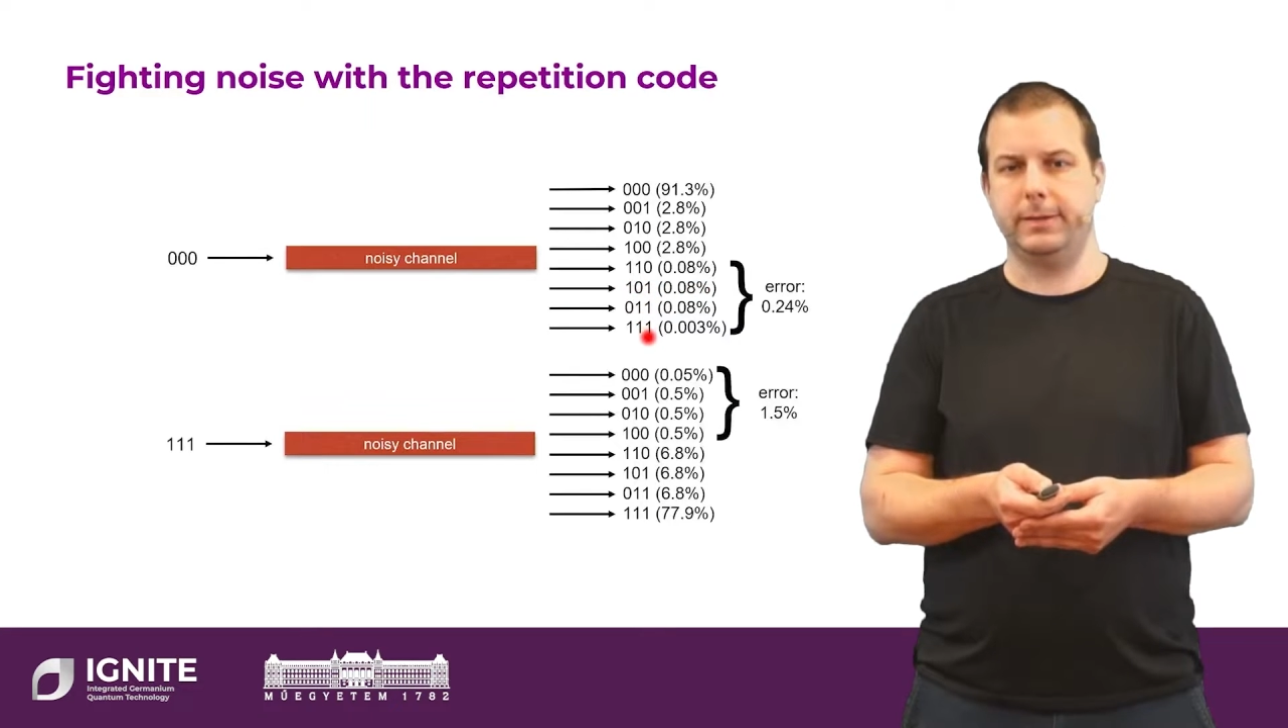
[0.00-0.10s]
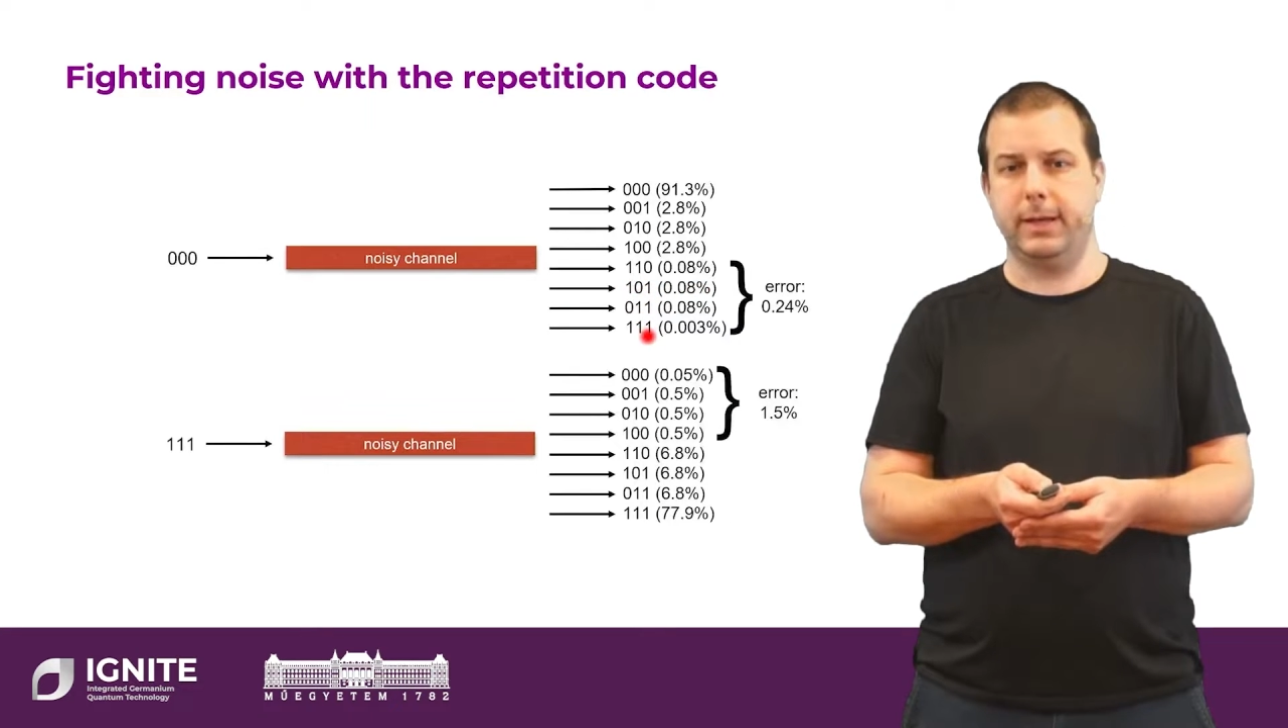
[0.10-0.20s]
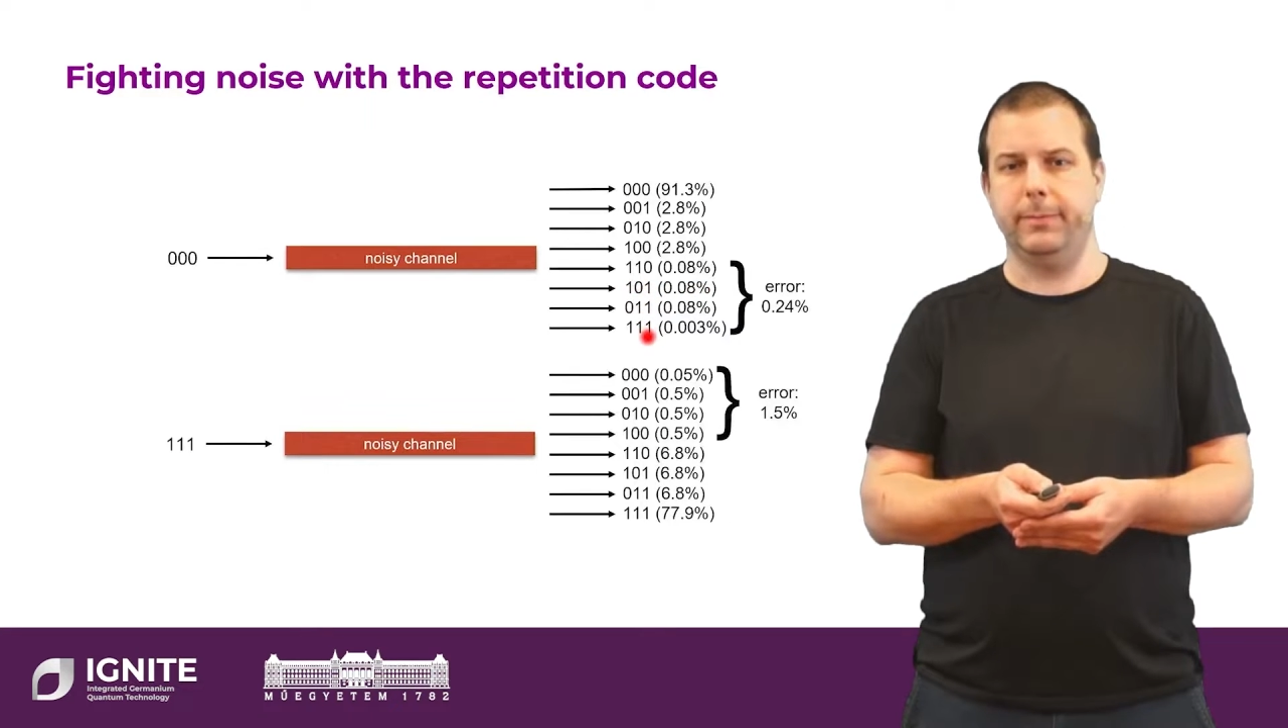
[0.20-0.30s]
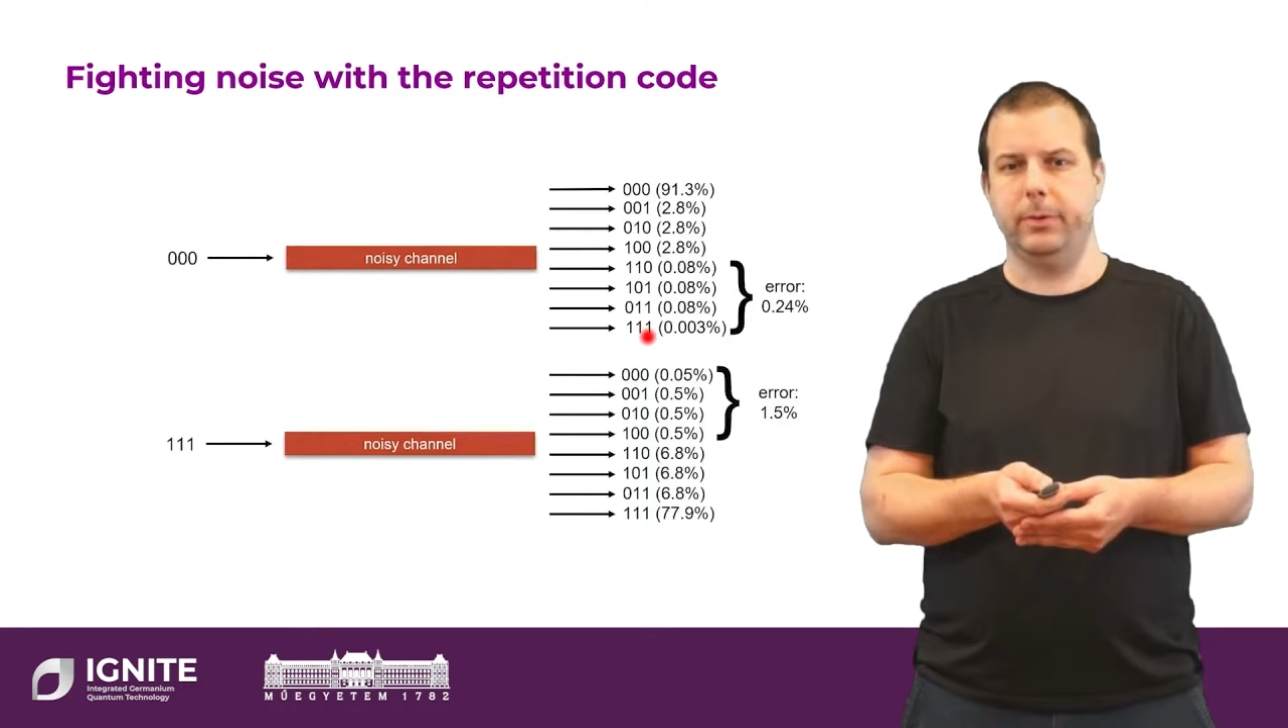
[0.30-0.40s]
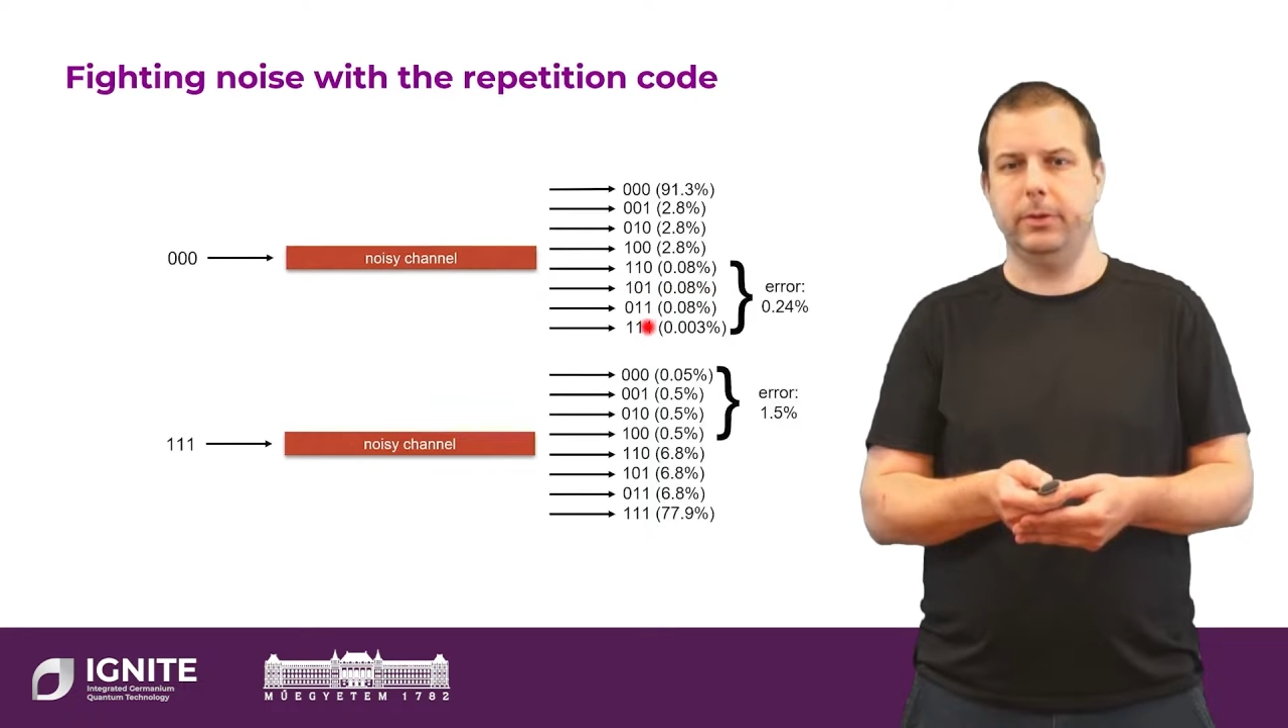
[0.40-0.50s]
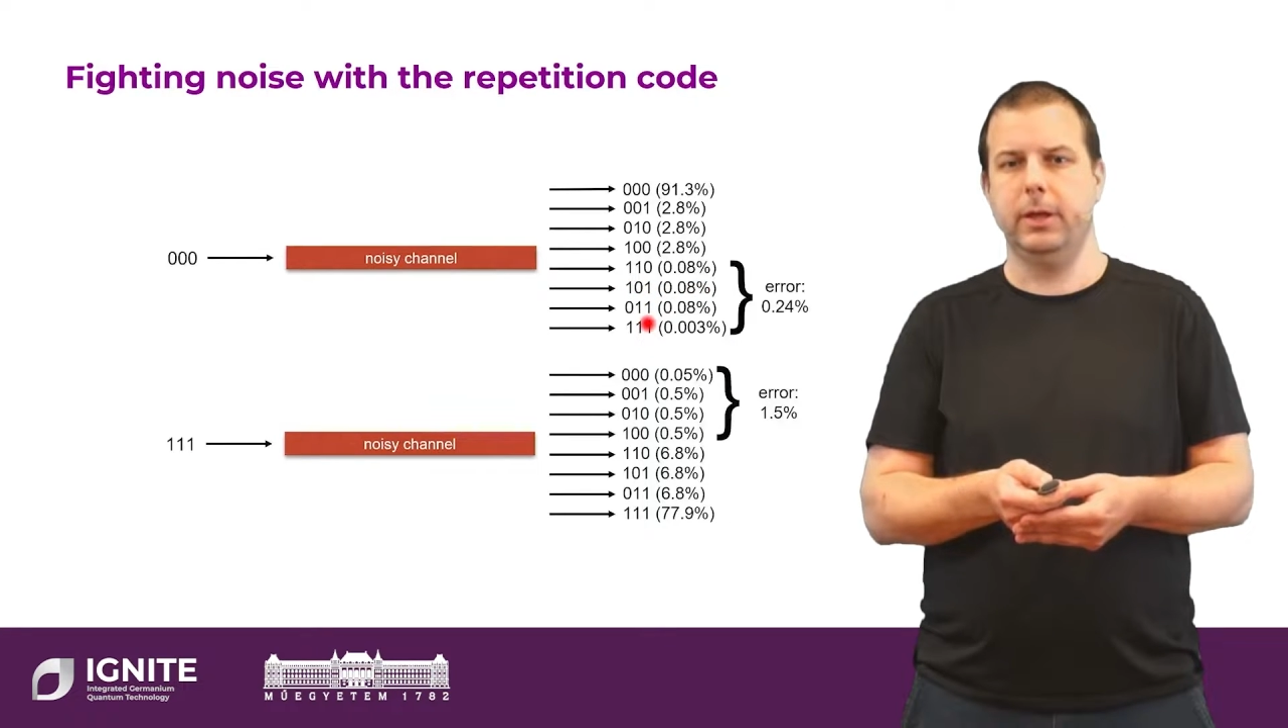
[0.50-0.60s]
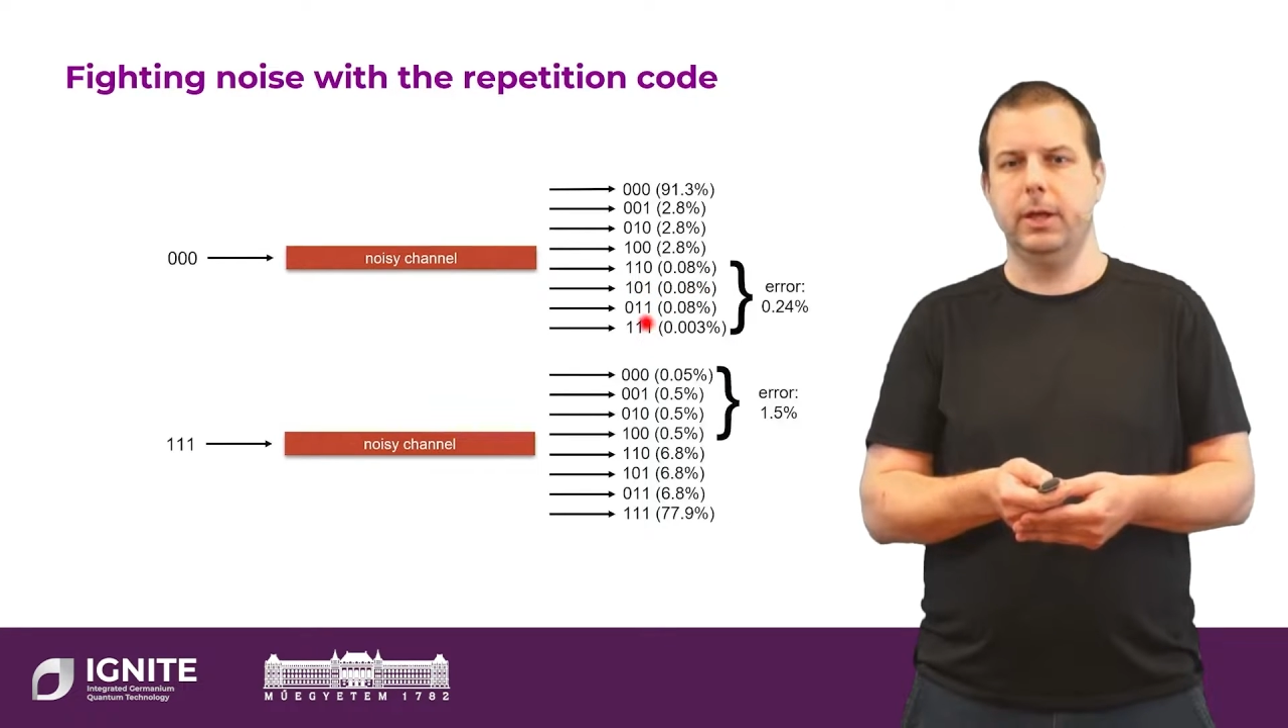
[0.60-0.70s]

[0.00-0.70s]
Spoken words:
happened.